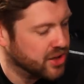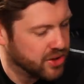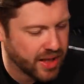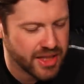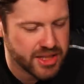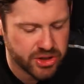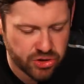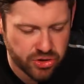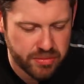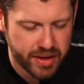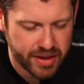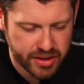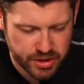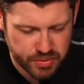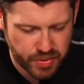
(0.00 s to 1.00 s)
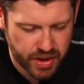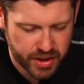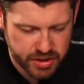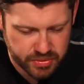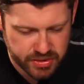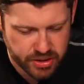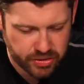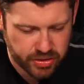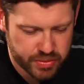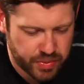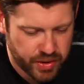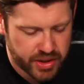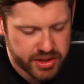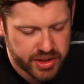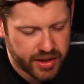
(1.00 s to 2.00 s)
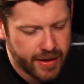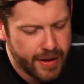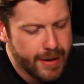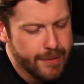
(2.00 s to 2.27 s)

So that is a tremendous purge, Mr. Chris Pajak.